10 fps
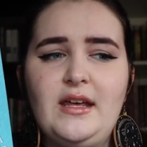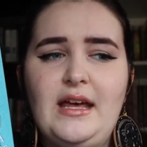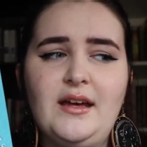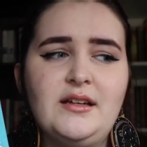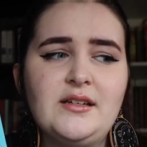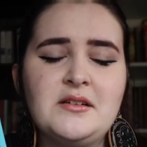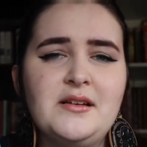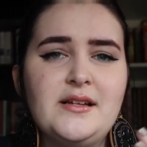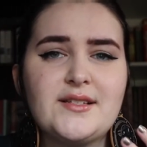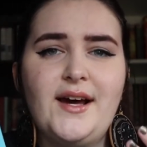And
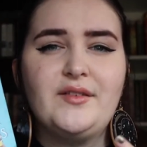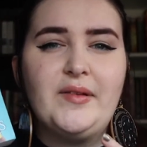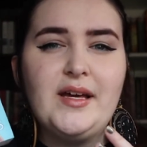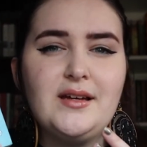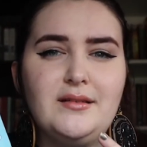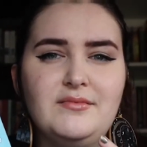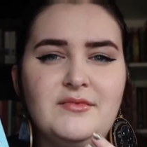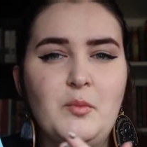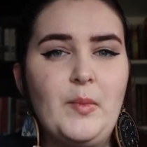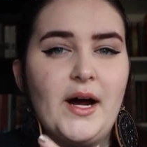it's kind of like a
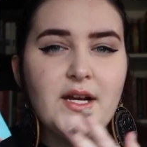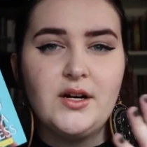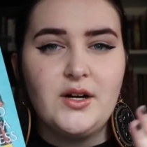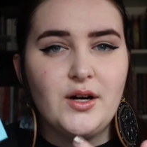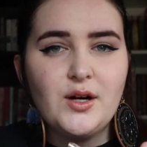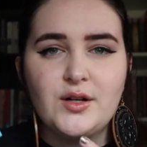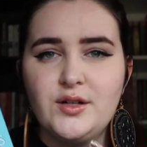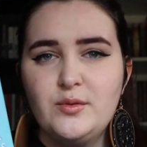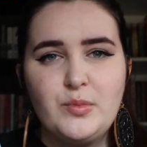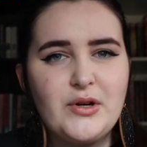bodyguard